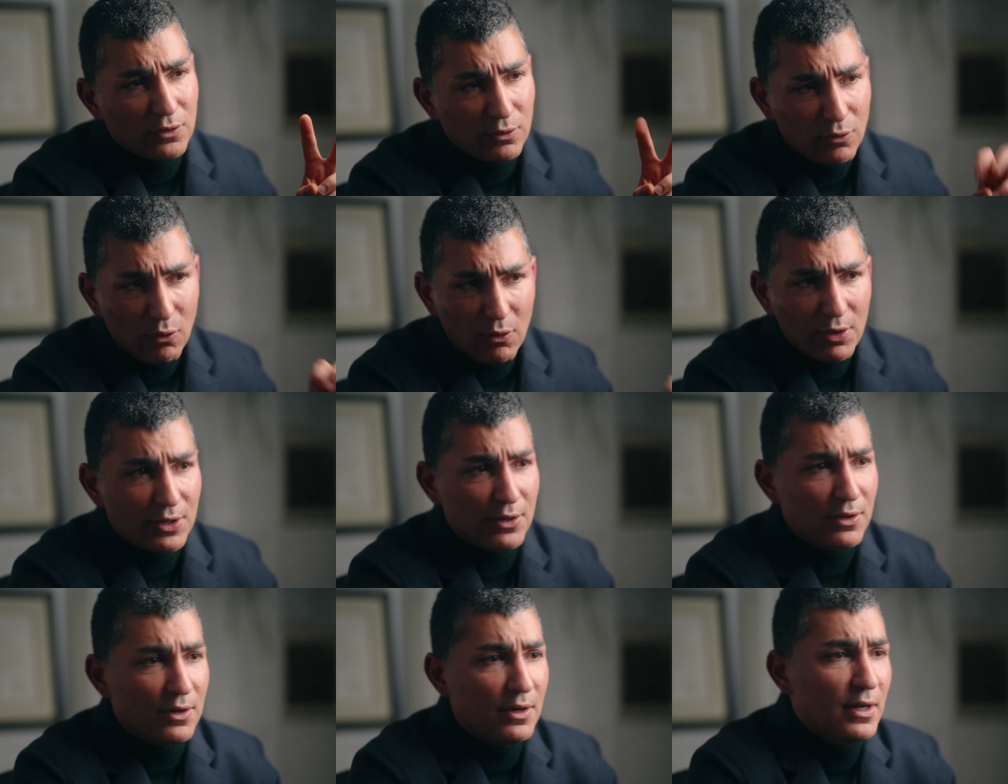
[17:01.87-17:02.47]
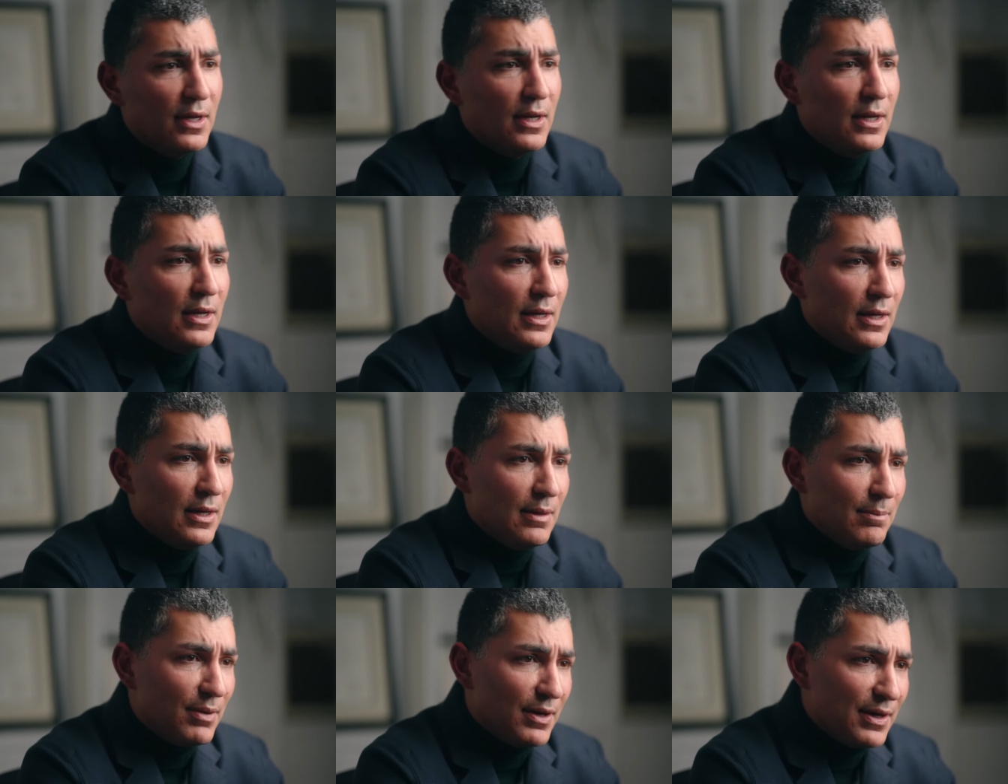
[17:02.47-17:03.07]
lawyer,
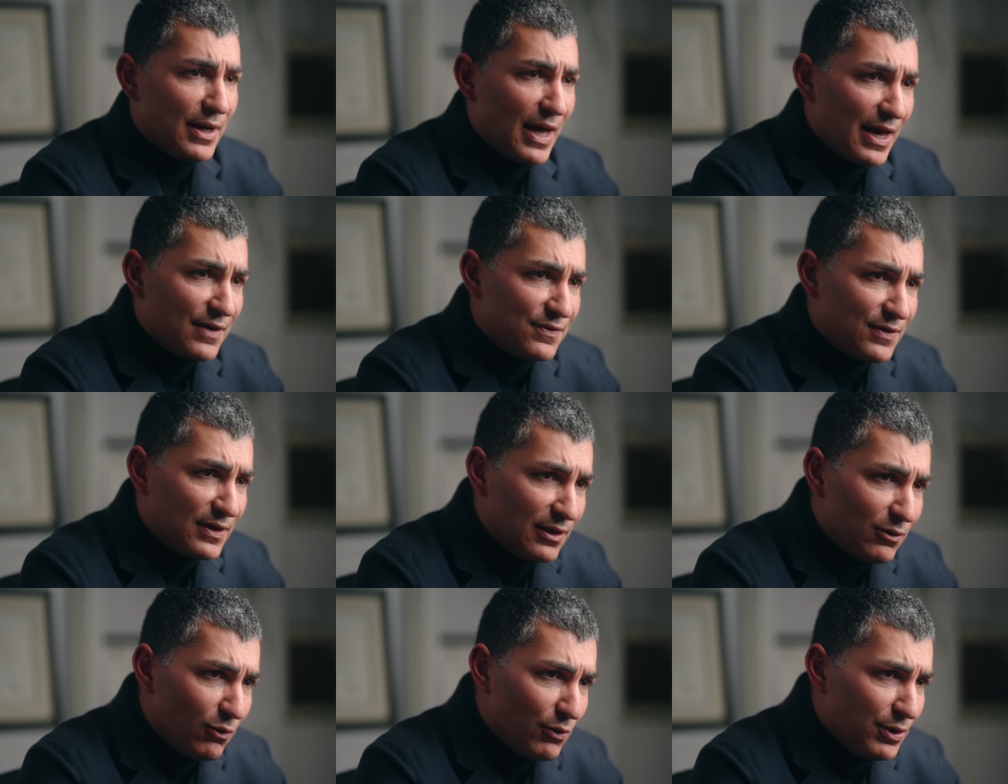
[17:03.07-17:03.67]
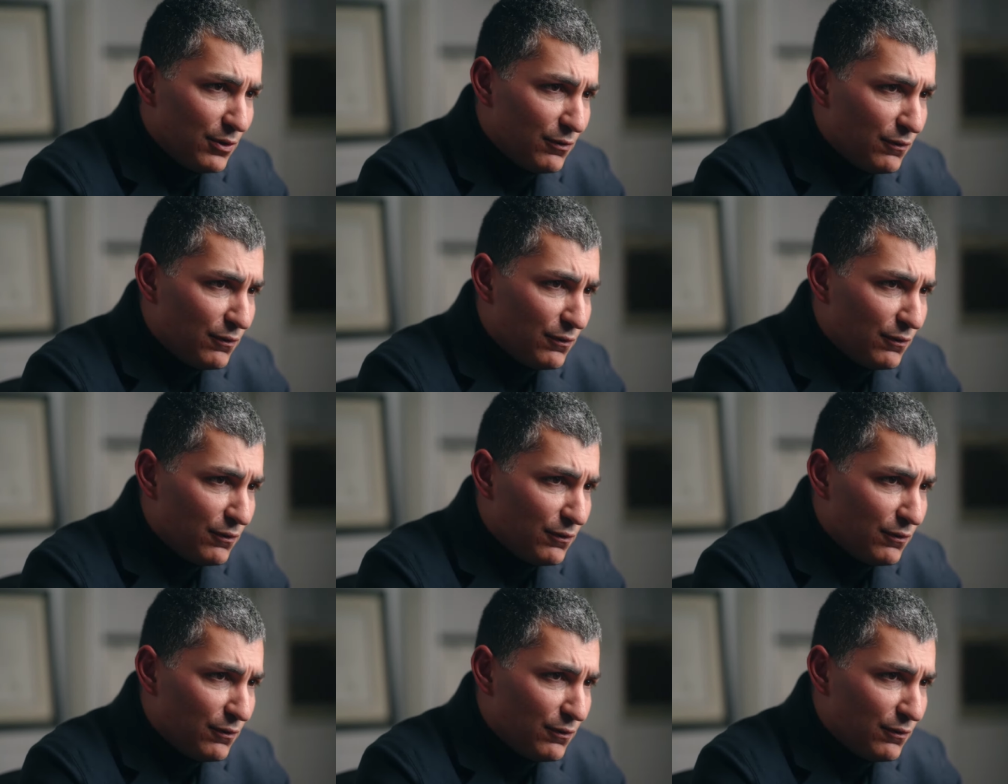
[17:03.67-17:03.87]
but as a lawyer